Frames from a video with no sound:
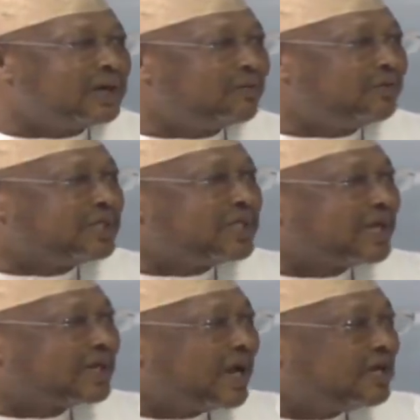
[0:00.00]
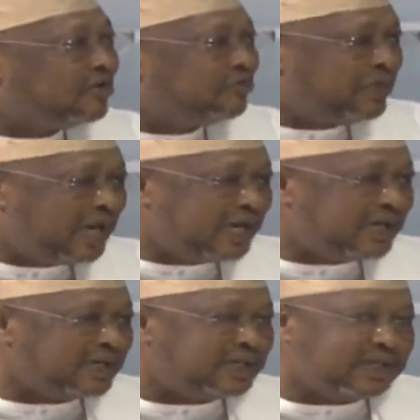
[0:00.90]
With that kind of
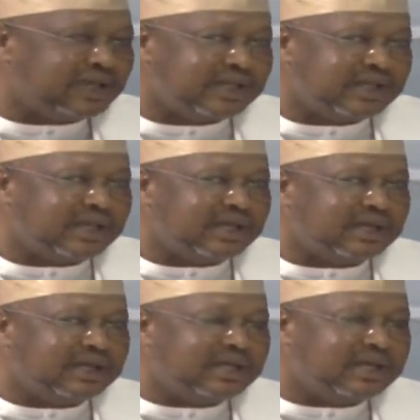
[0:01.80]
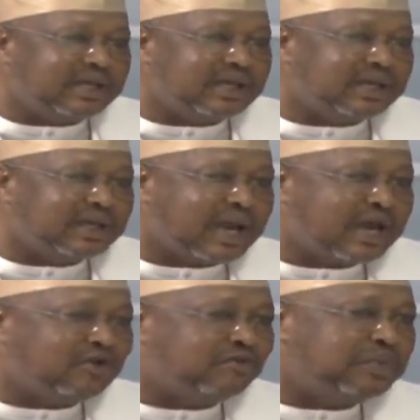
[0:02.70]
blend, the
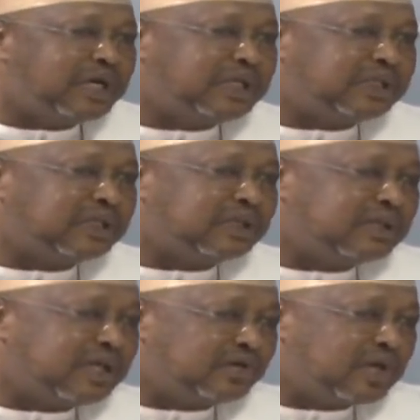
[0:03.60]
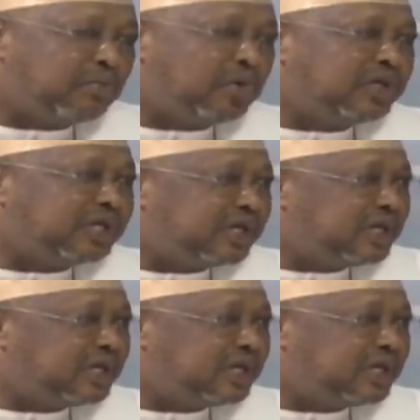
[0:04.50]
kind of person that you are molded